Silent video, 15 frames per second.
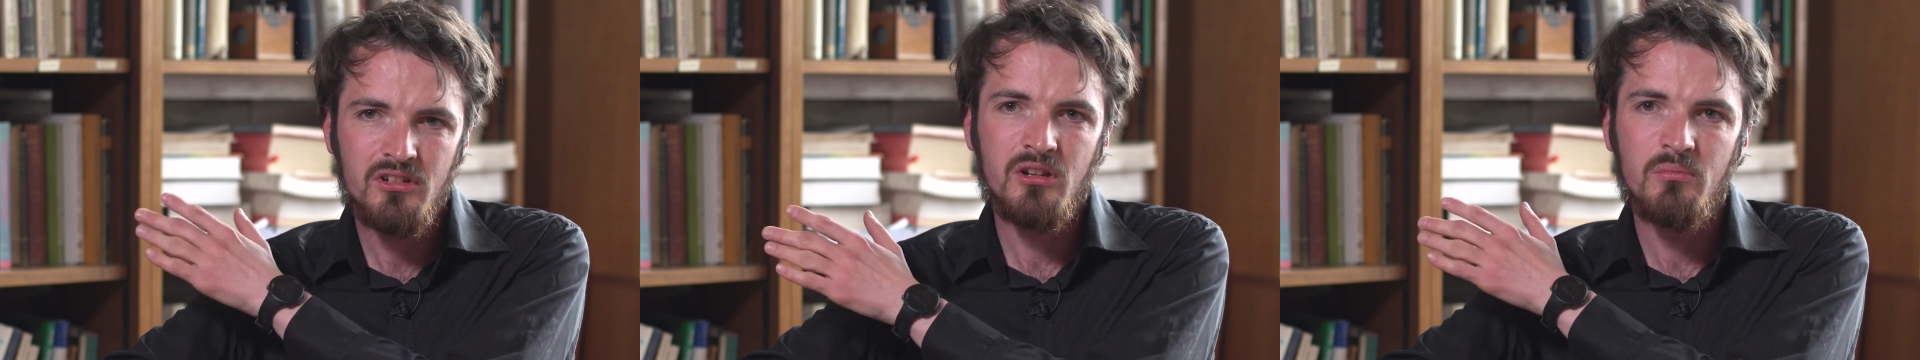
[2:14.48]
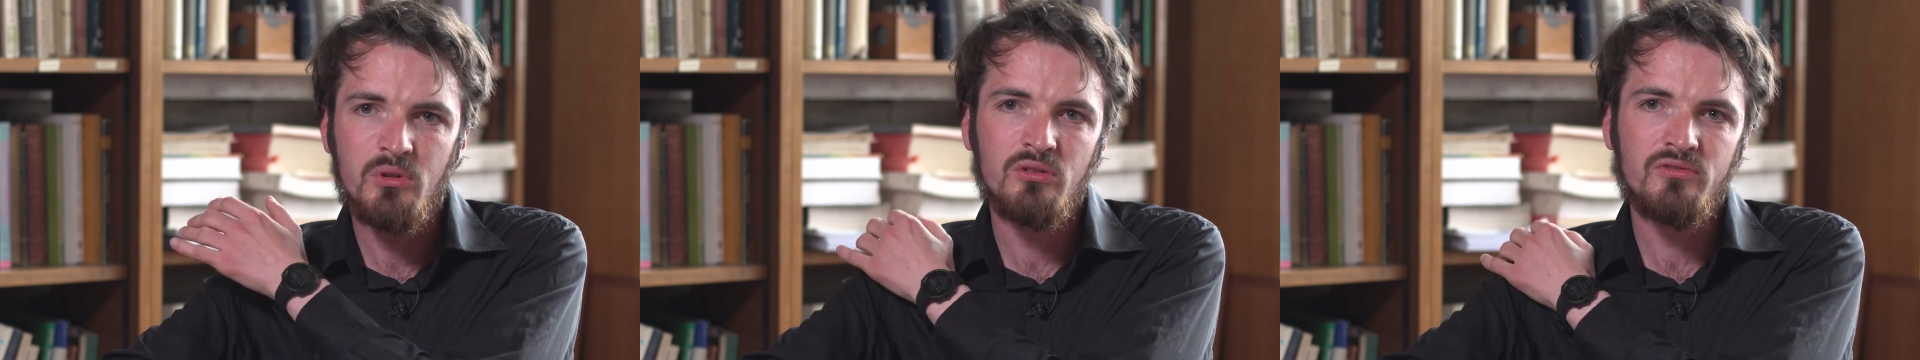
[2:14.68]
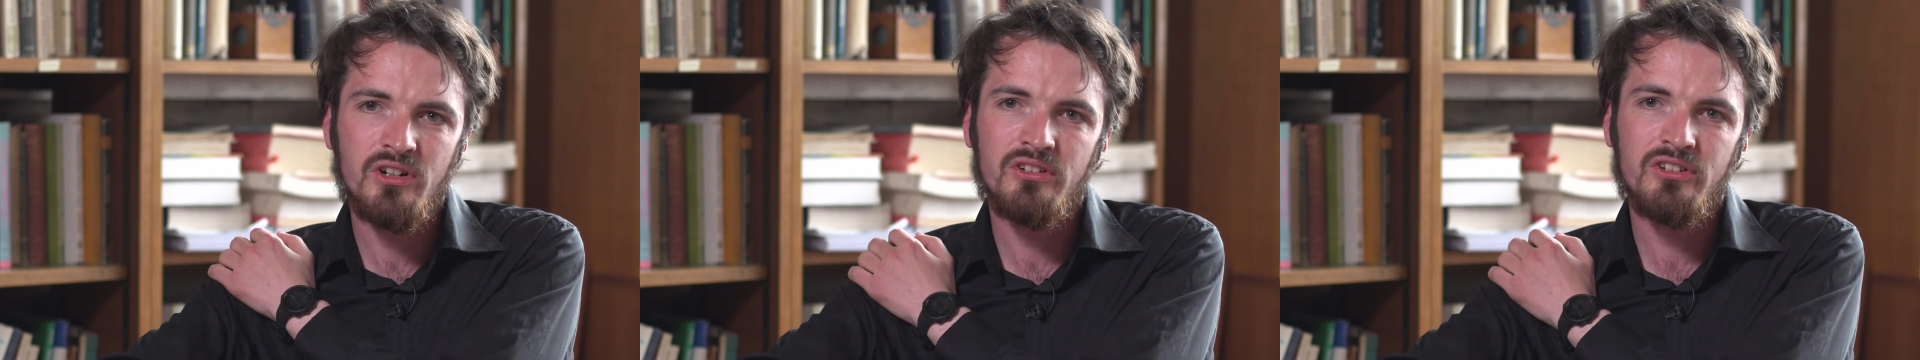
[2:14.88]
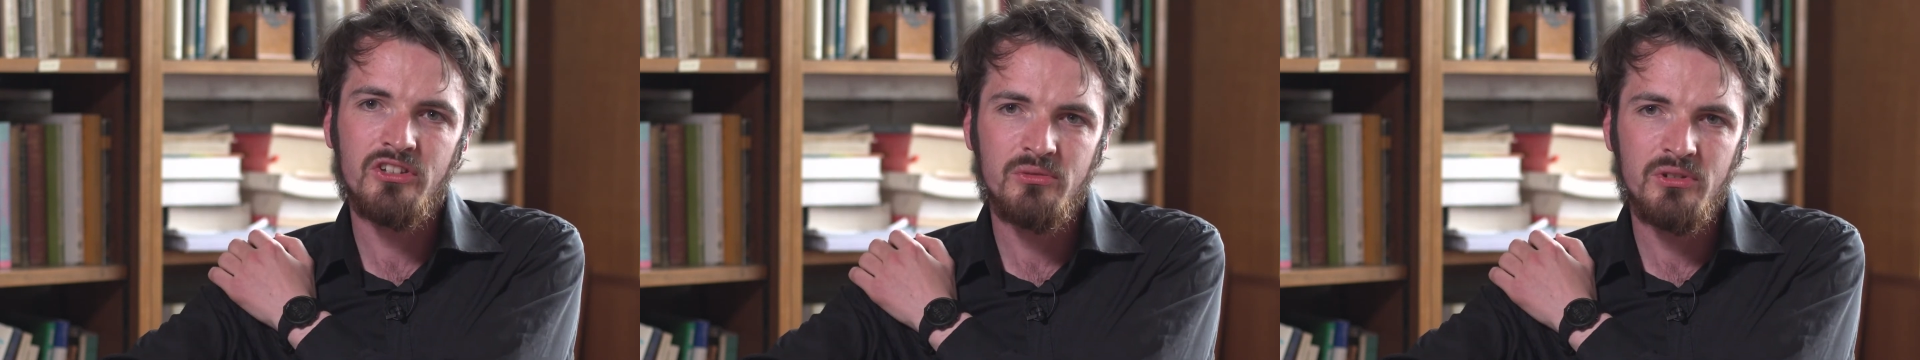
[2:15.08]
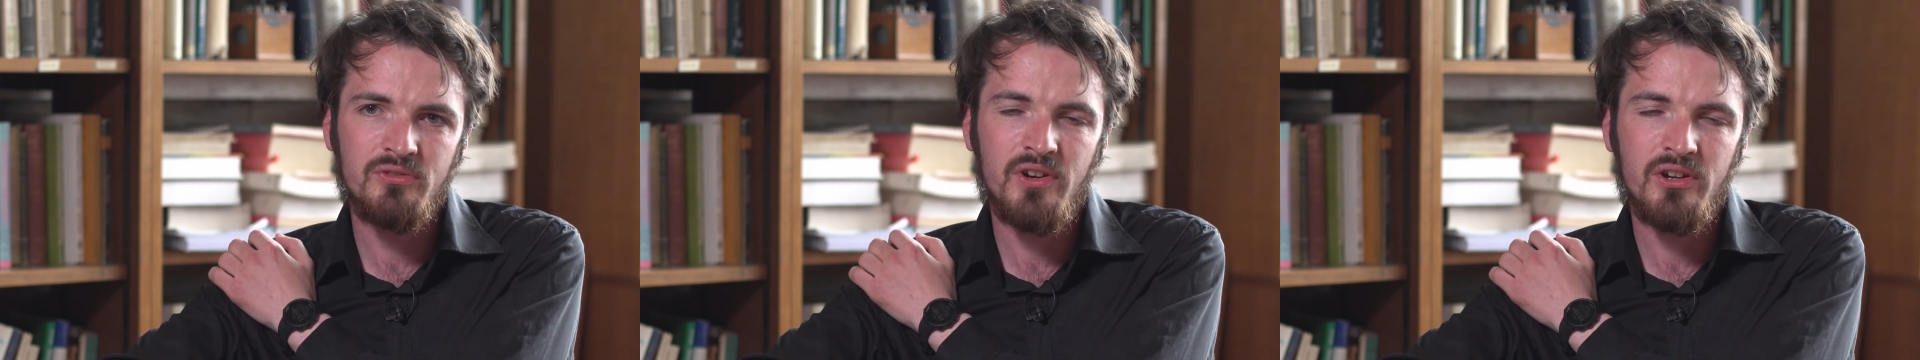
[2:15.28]
move on.
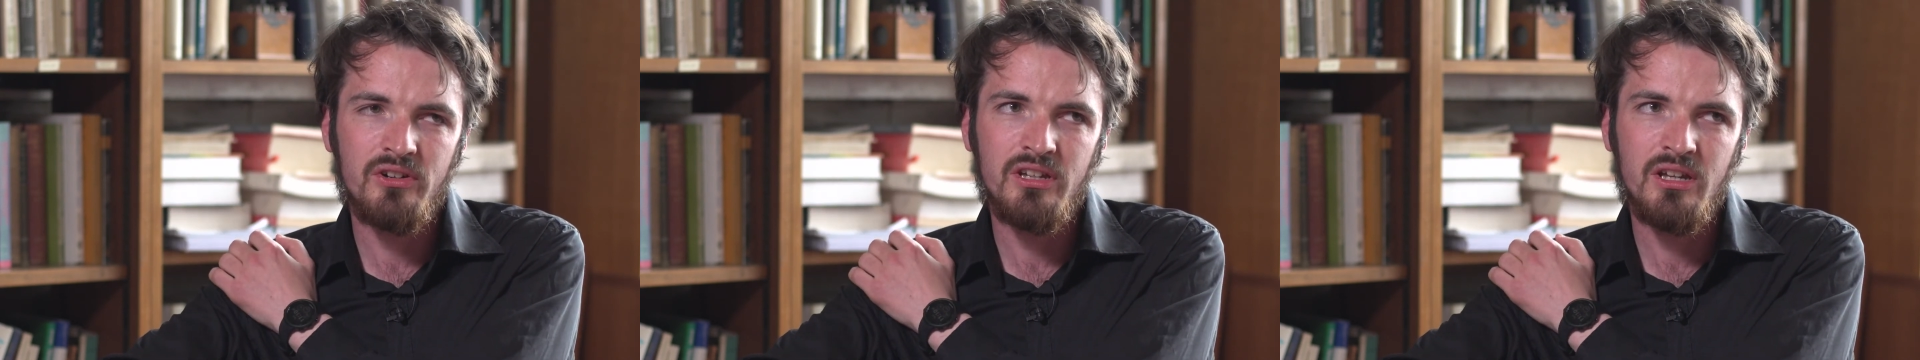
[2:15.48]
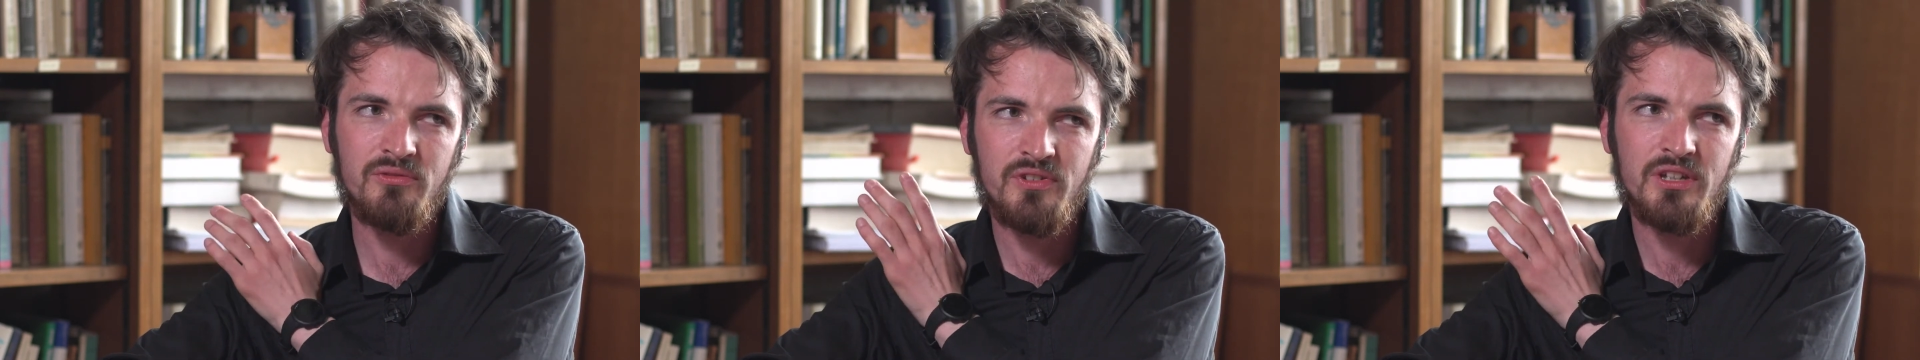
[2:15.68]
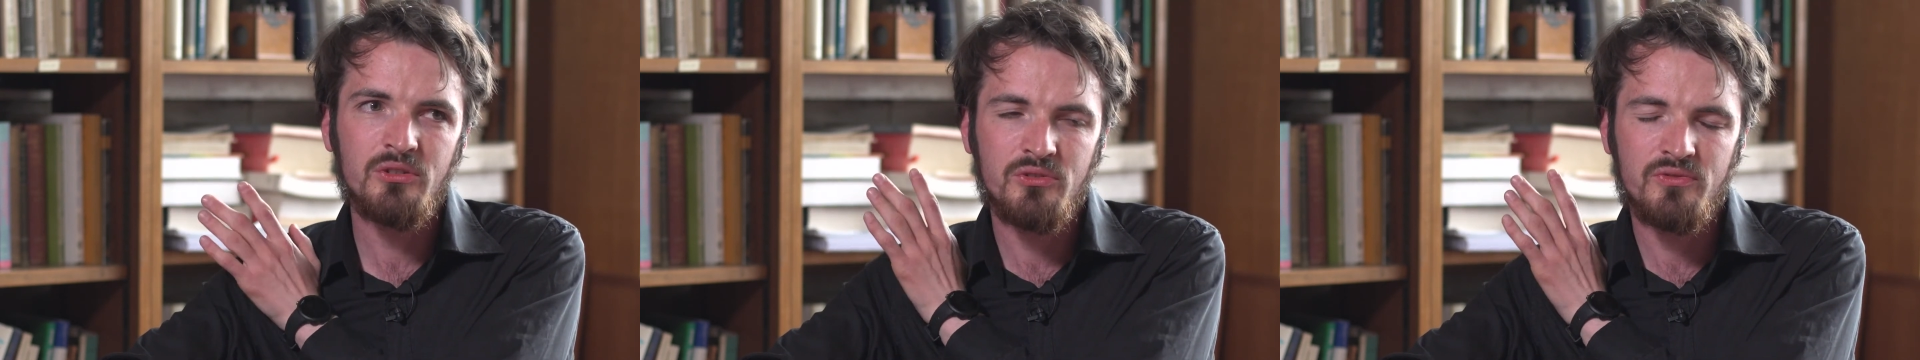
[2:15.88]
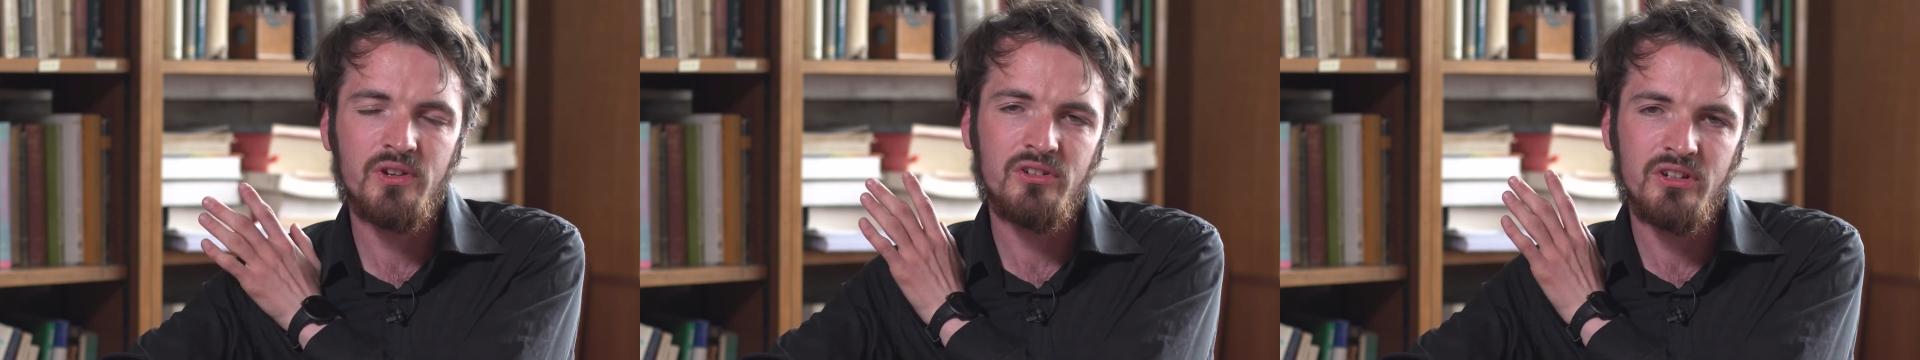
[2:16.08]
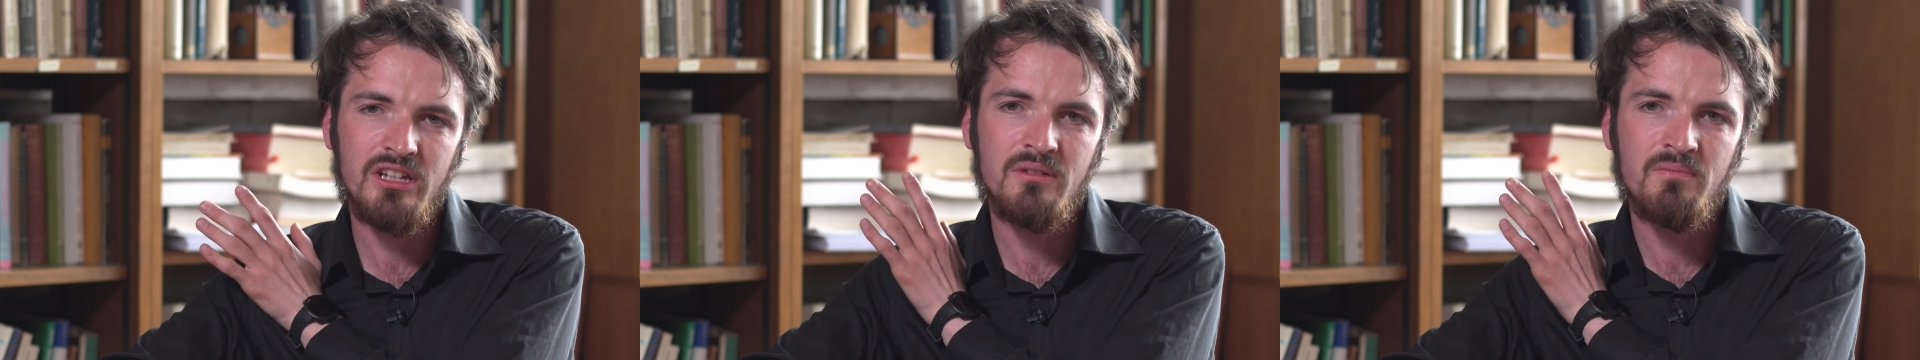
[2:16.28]
So it feels
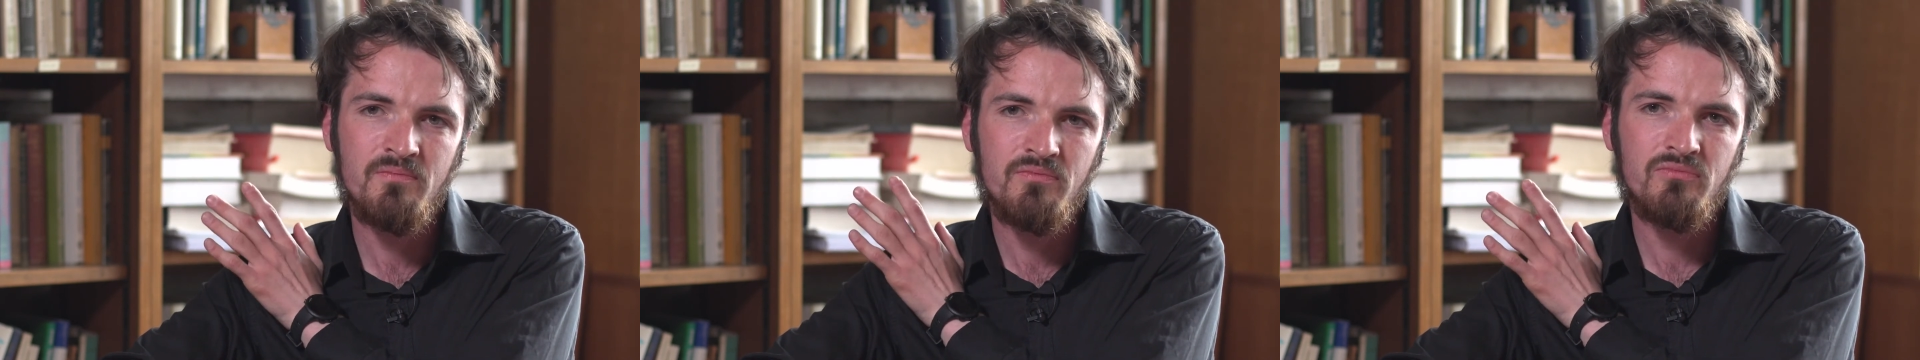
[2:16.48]
very